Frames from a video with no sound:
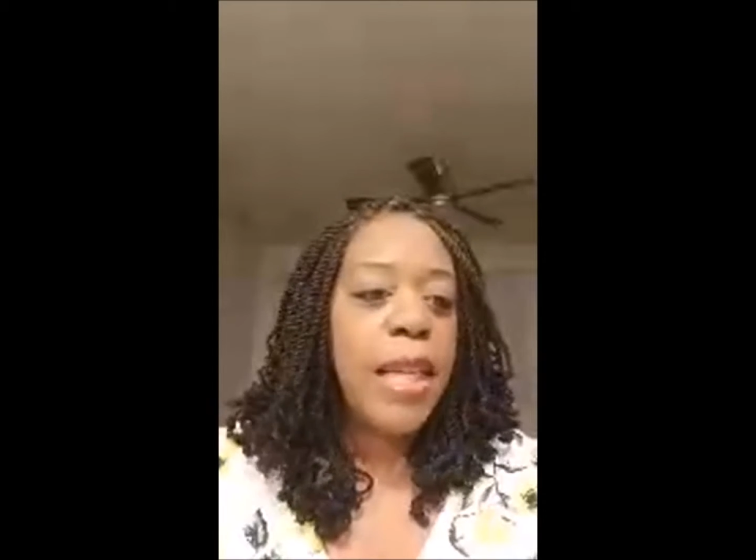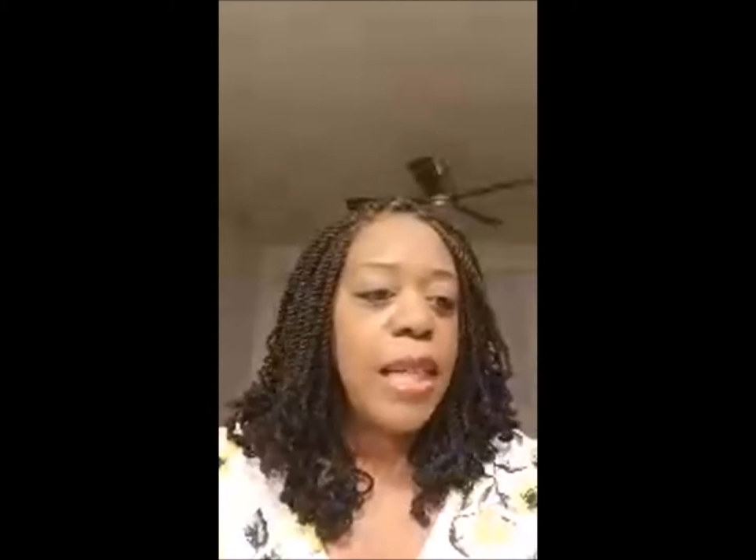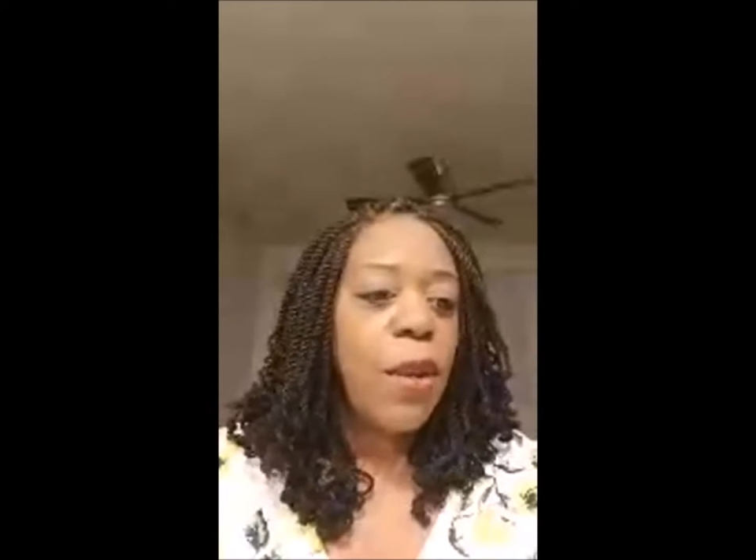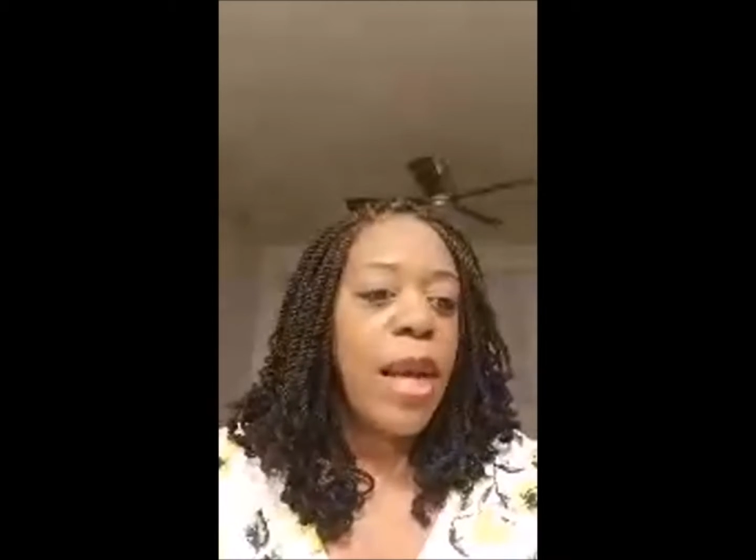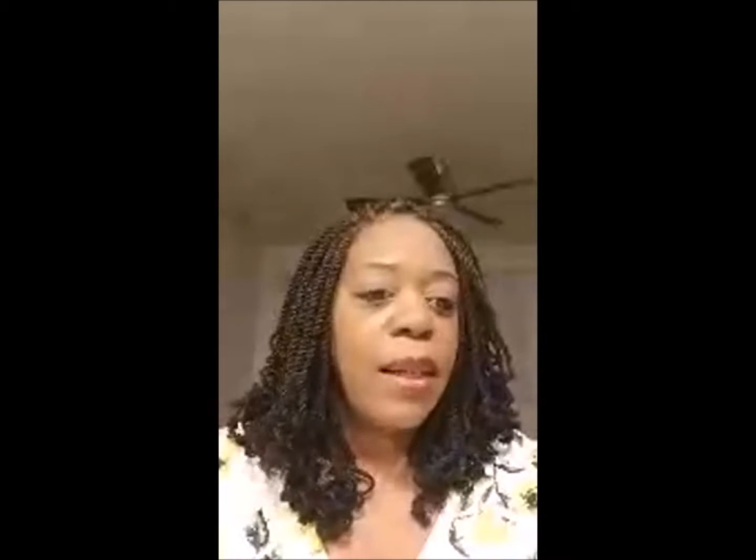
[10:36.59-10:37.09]

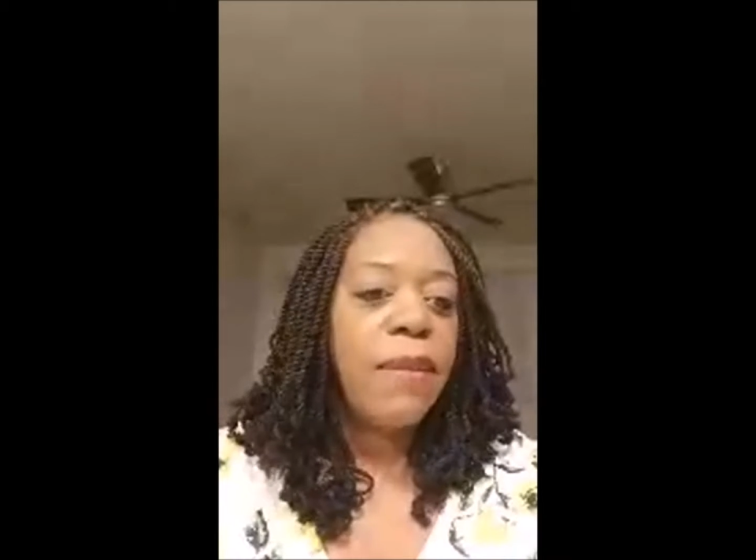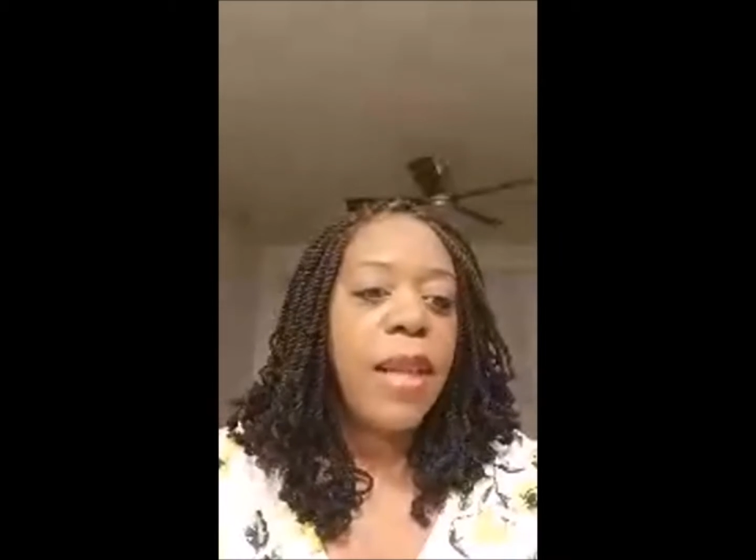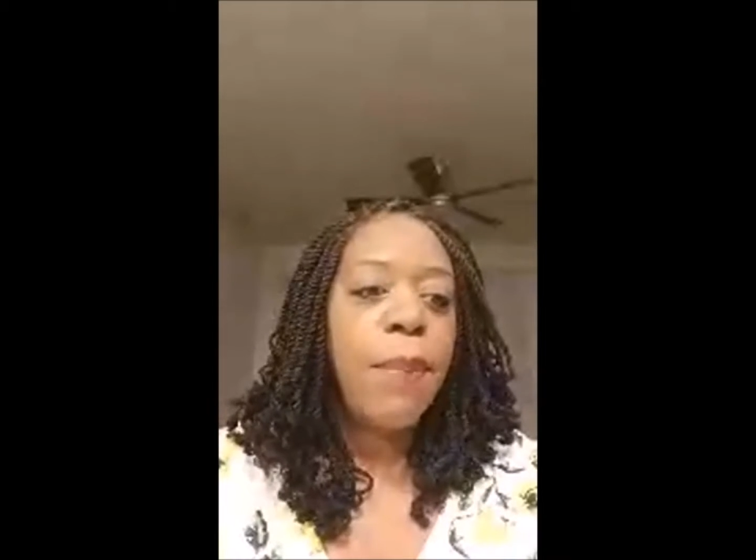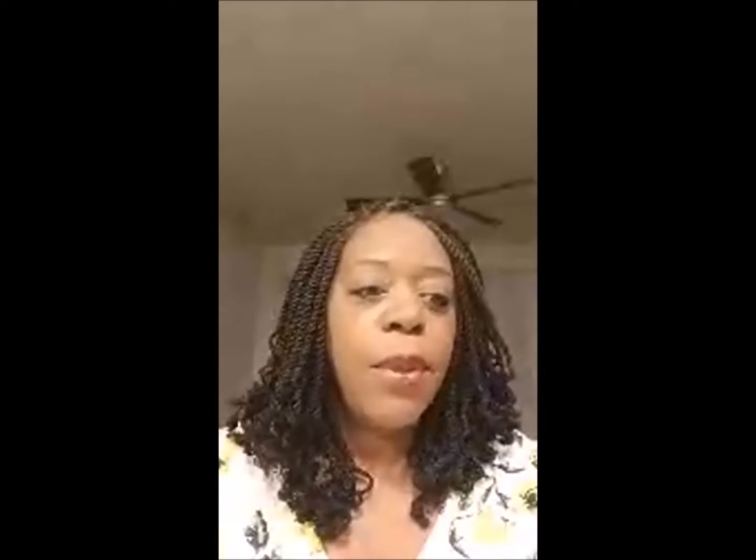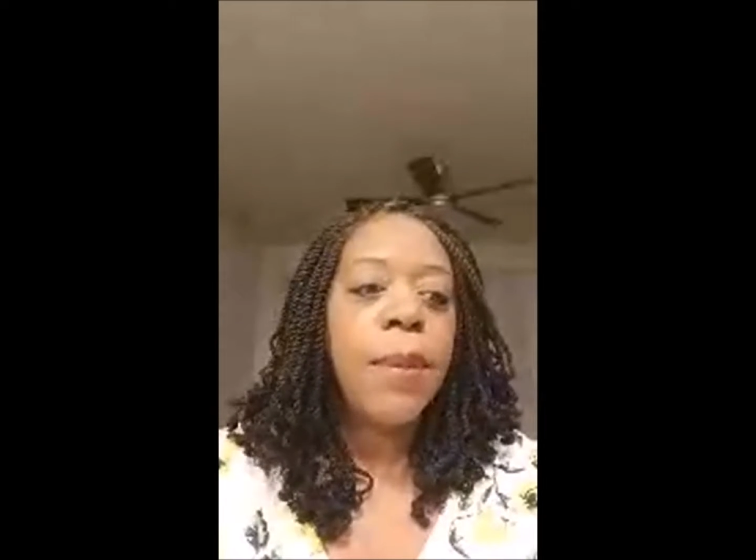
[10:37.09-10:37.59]
And so I love
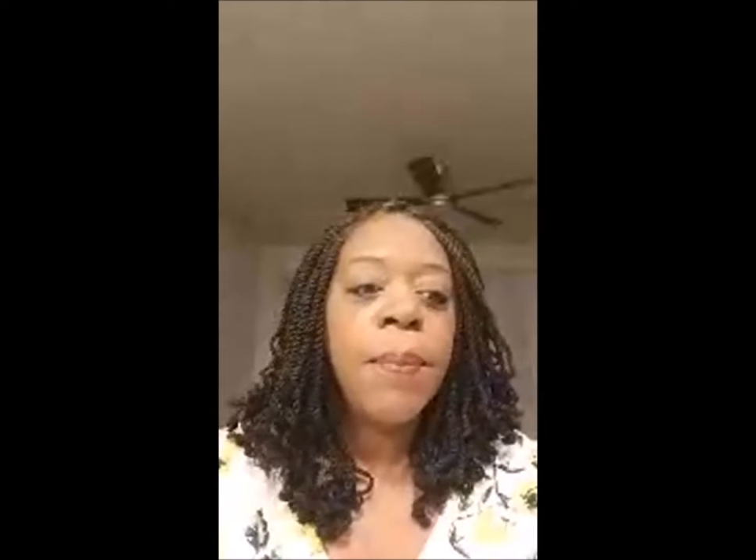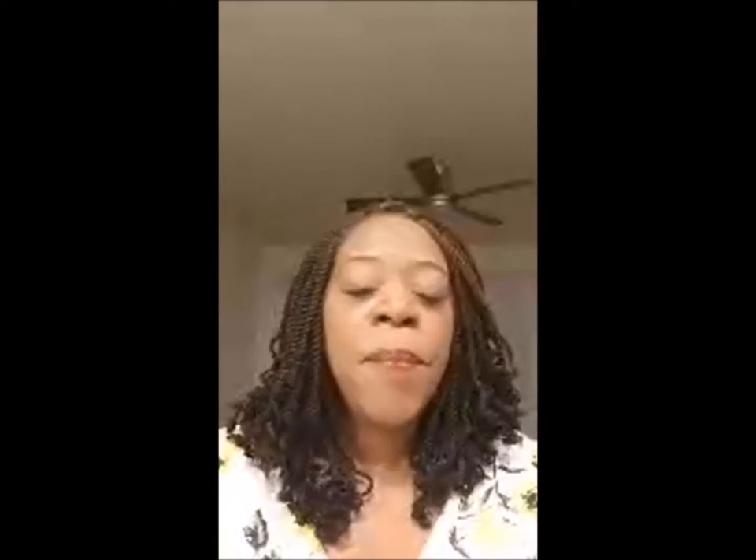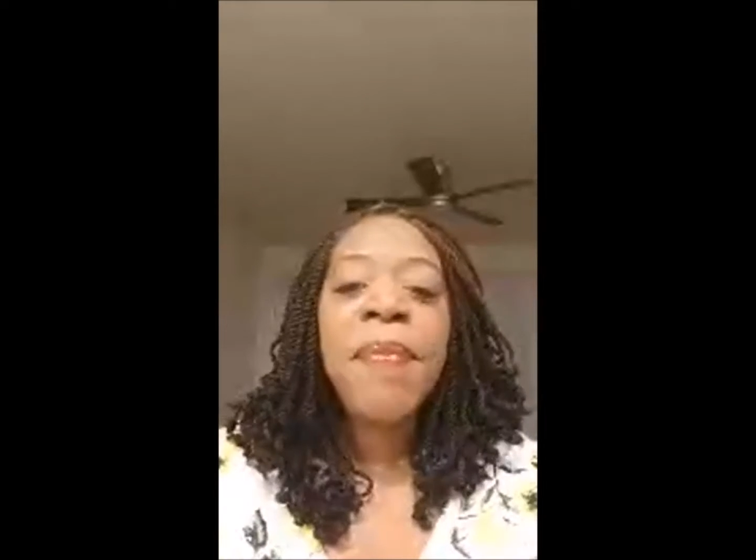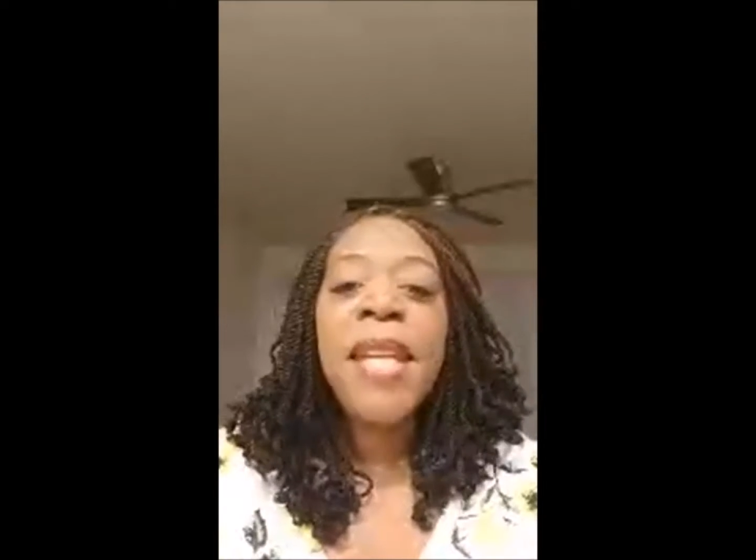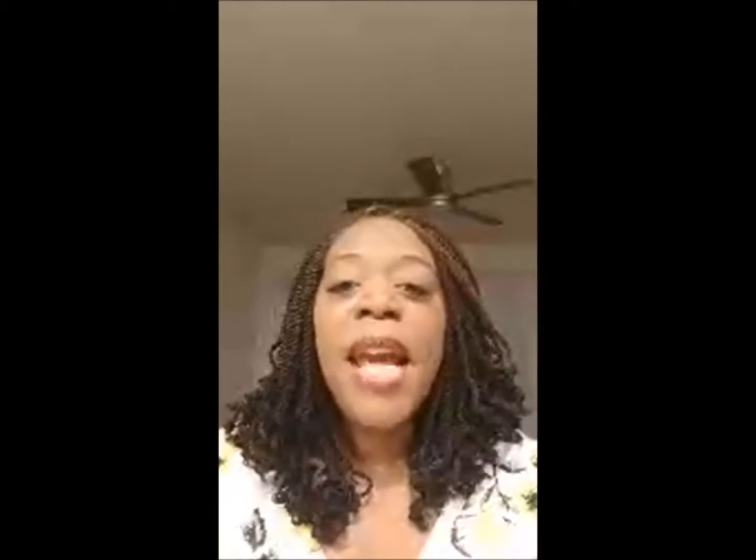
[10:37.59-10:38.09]
that book.
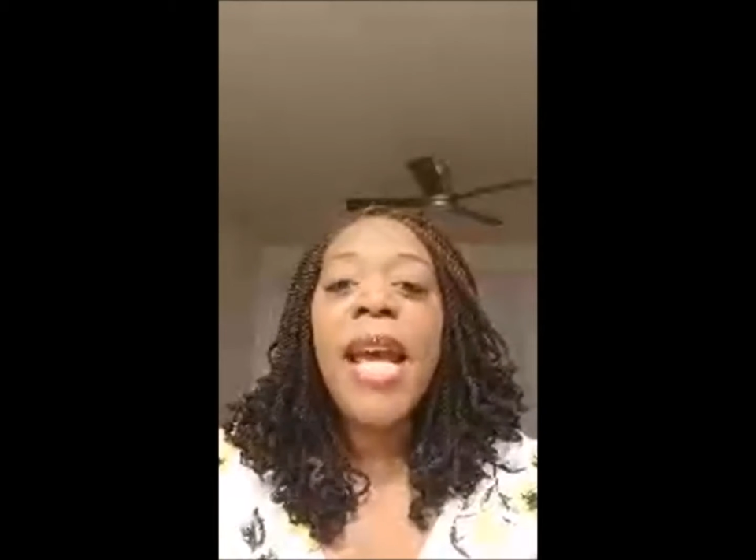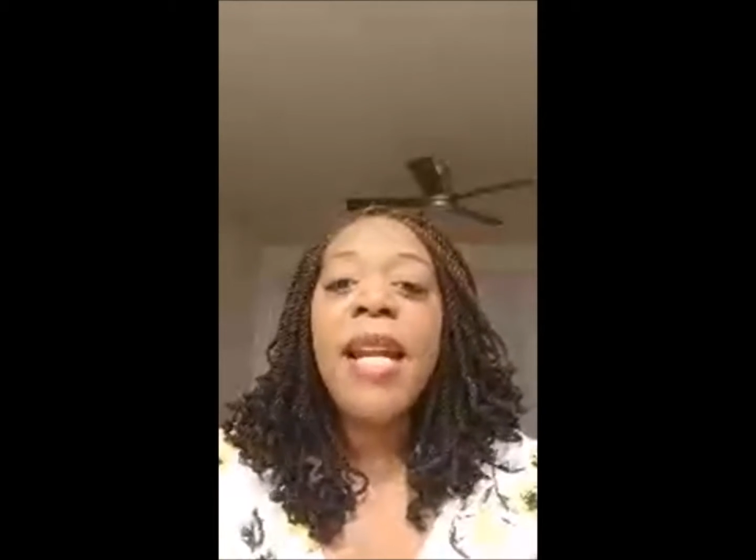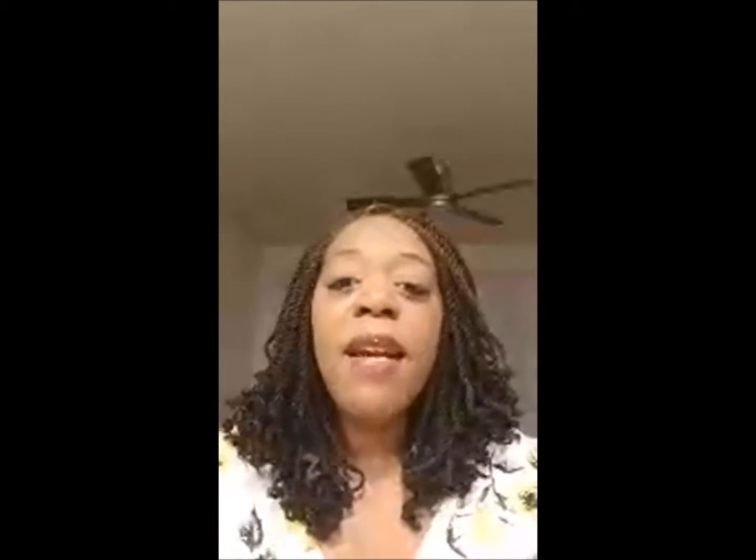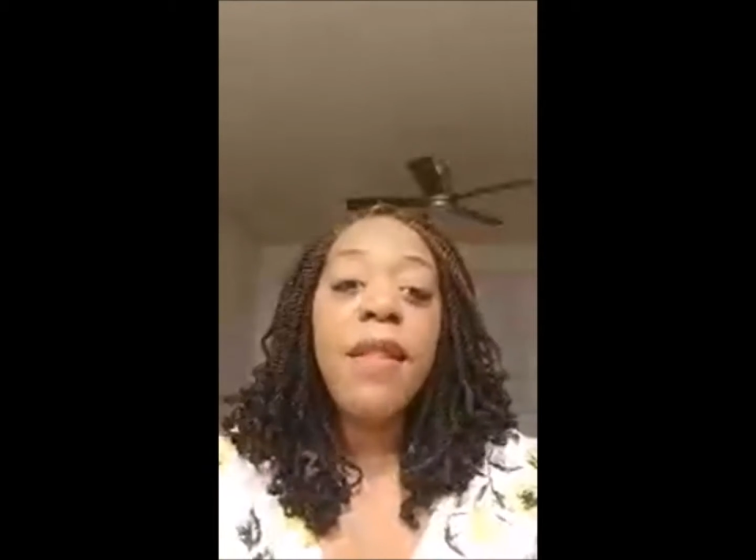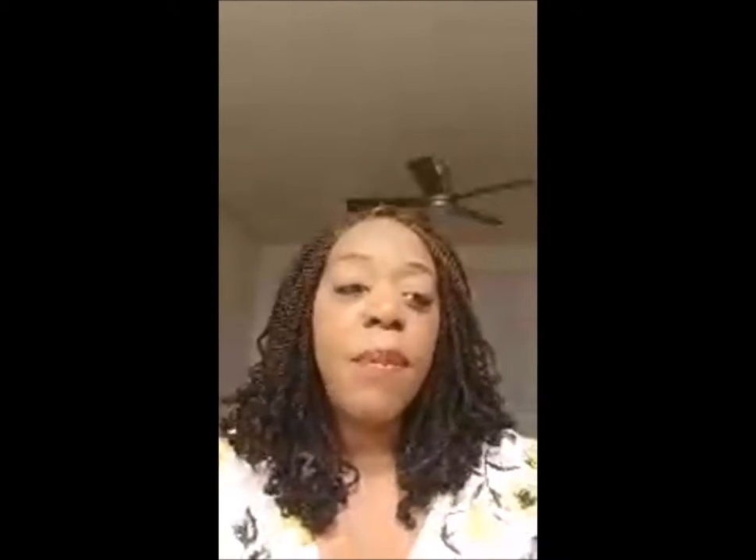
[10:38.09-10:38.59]
And
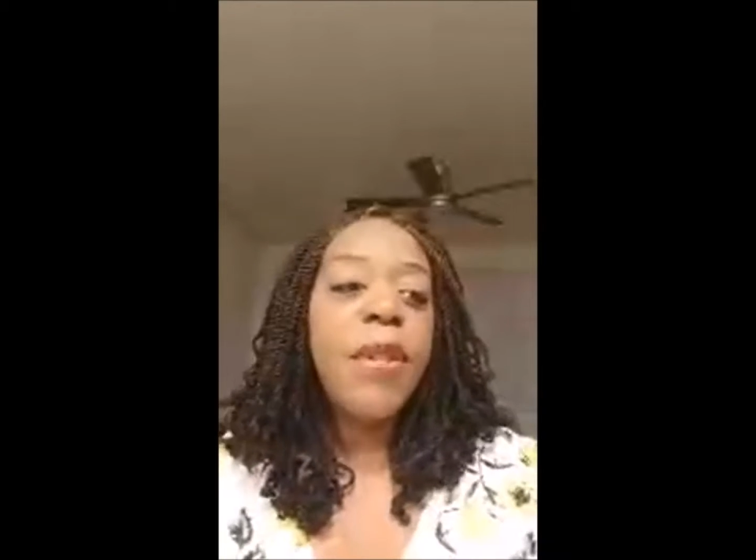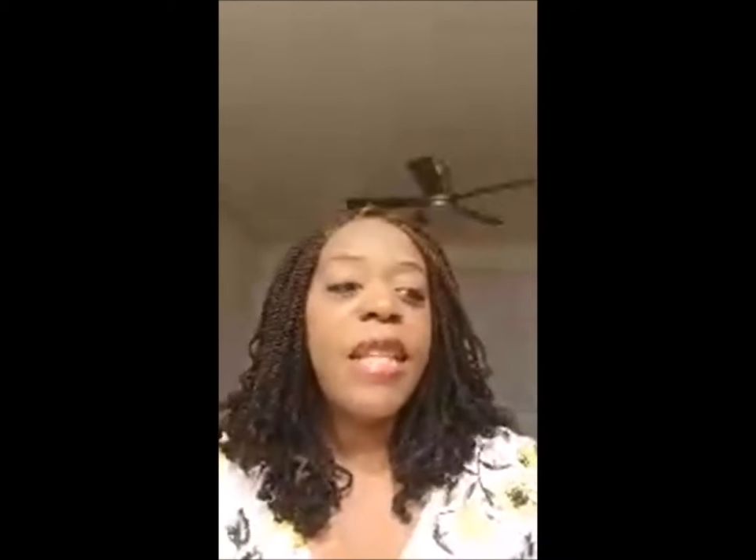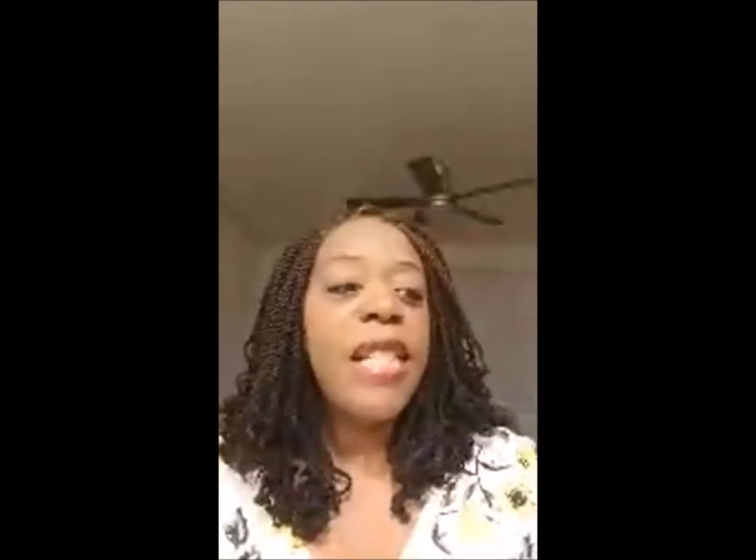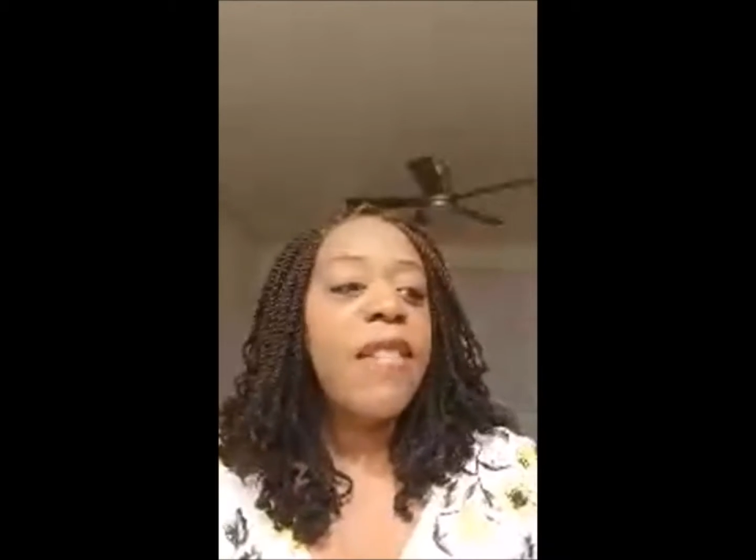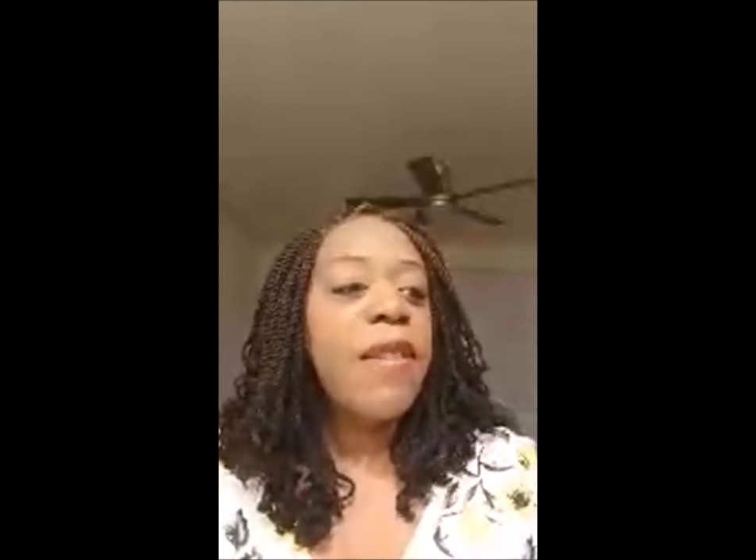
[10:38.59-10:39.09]
another book
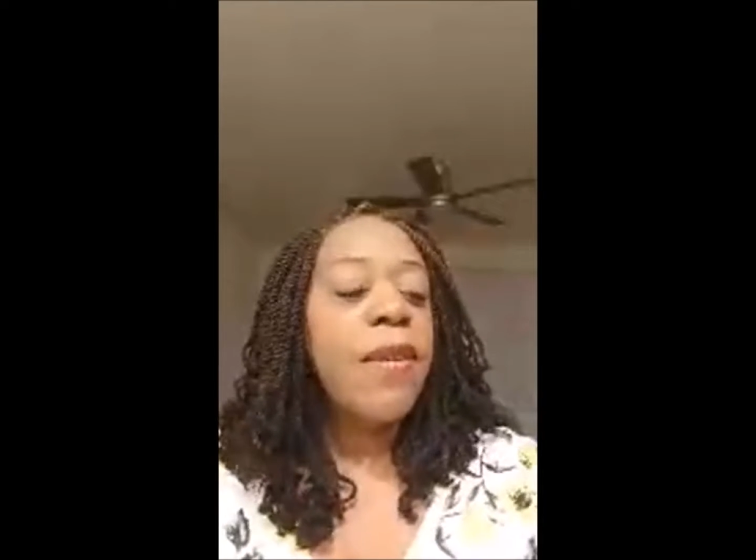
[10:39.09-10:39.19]
that's